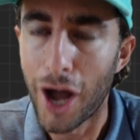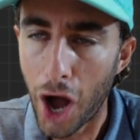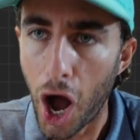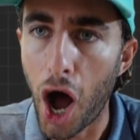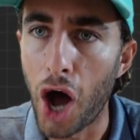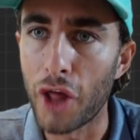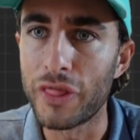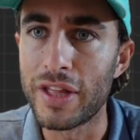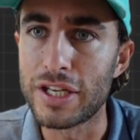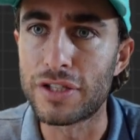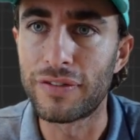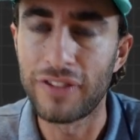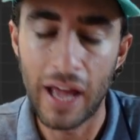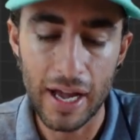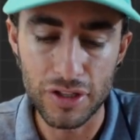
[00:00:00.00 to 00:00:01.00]
on
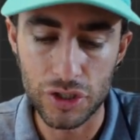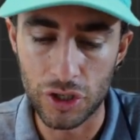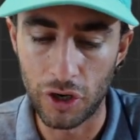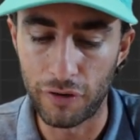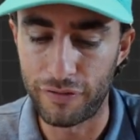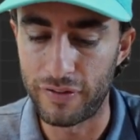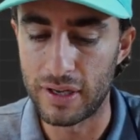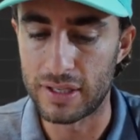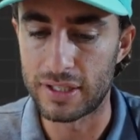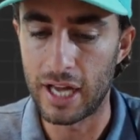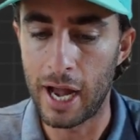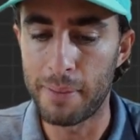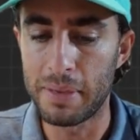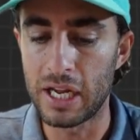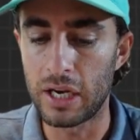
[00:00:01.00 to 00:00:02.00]
this flat surface.
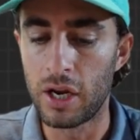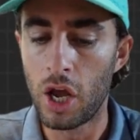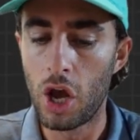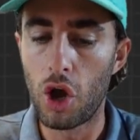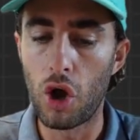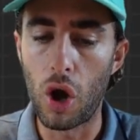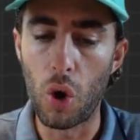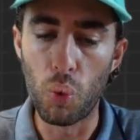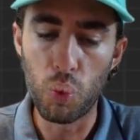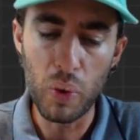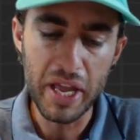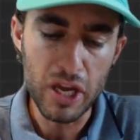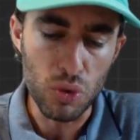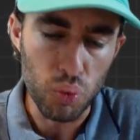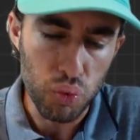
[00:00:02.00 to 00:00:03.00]
I mean,
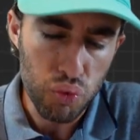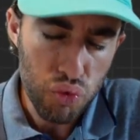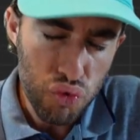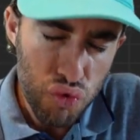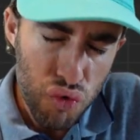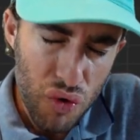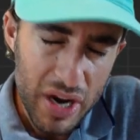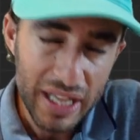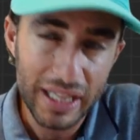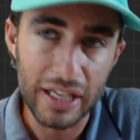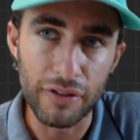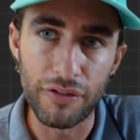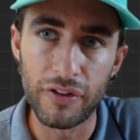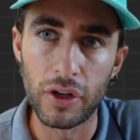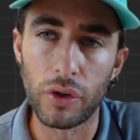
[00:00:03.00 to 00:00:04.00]
we
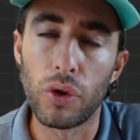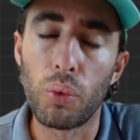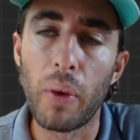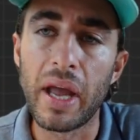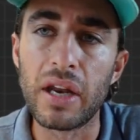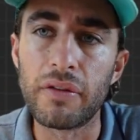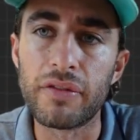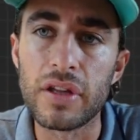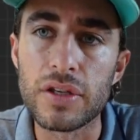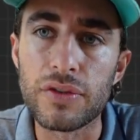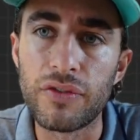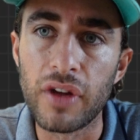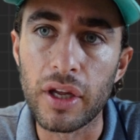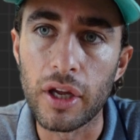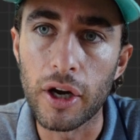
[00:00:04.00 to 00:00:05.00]
really feel the weight of this
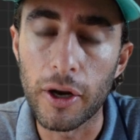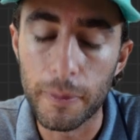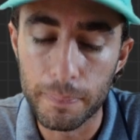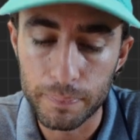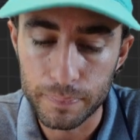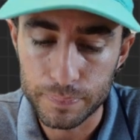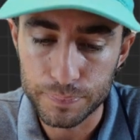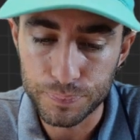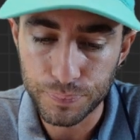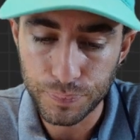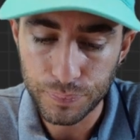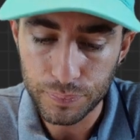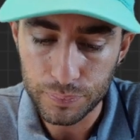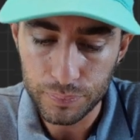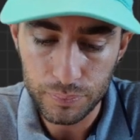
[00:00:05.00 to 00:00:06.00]
figure.
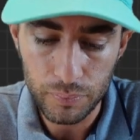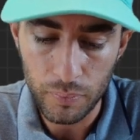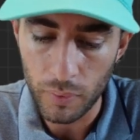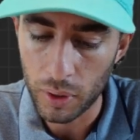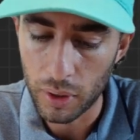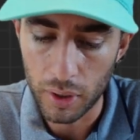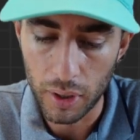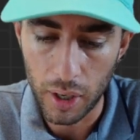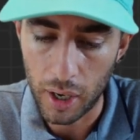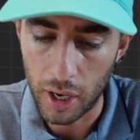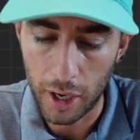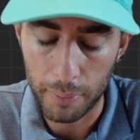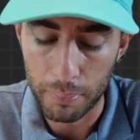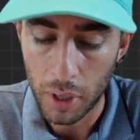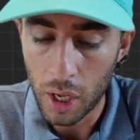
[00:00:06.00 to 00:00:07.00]

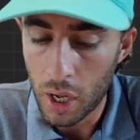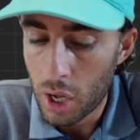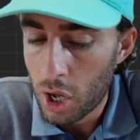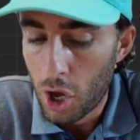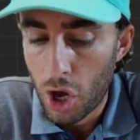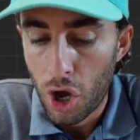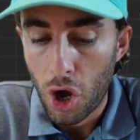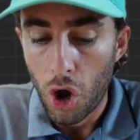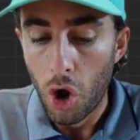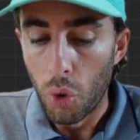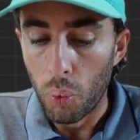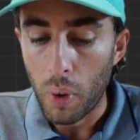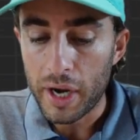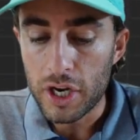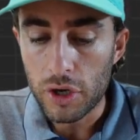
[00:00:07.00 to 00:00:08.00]

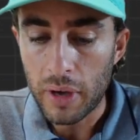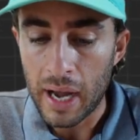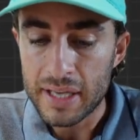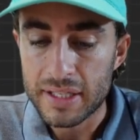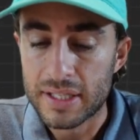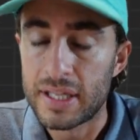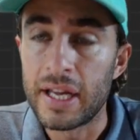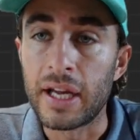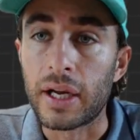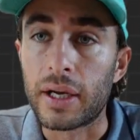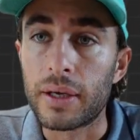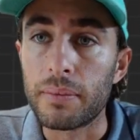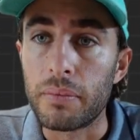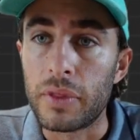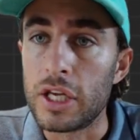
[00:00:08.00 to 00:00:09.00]
What do you guys
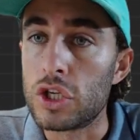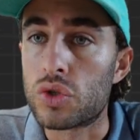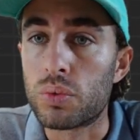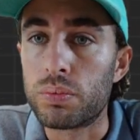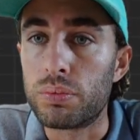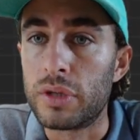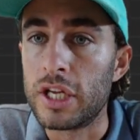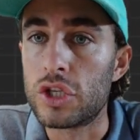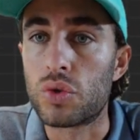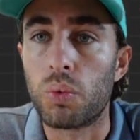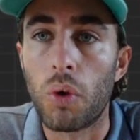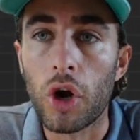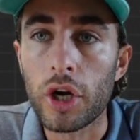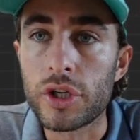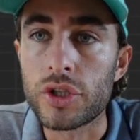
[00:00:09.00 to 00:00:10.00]
think? These
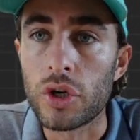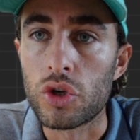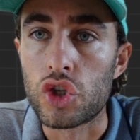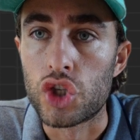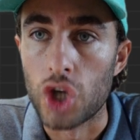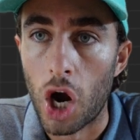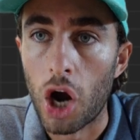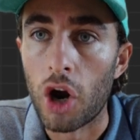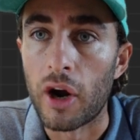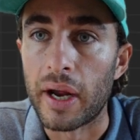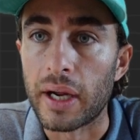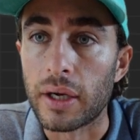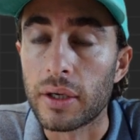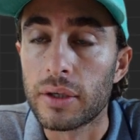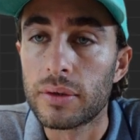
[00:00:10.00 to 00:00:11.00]
works are
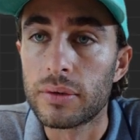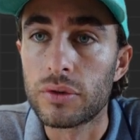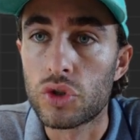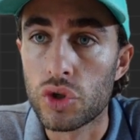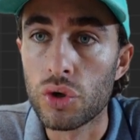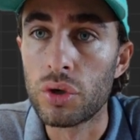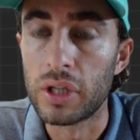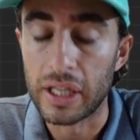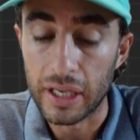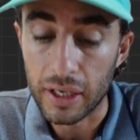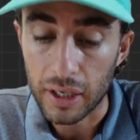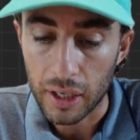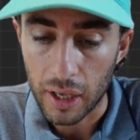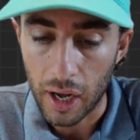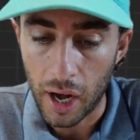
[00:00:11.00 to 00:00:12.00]
jarring,
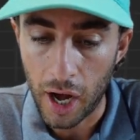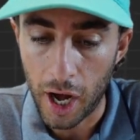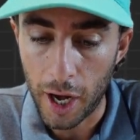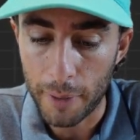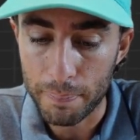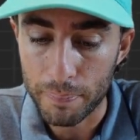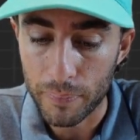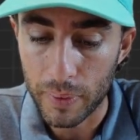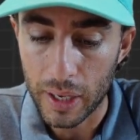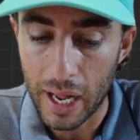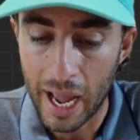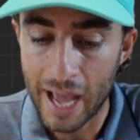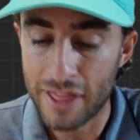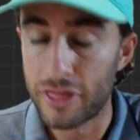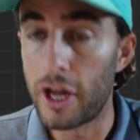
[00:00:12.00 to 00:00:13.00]
truly,
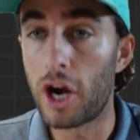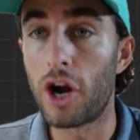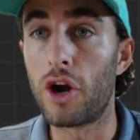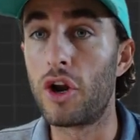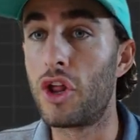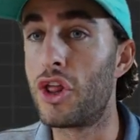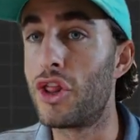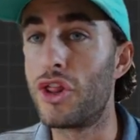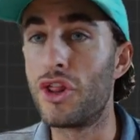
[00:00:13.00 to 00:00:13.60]
and they're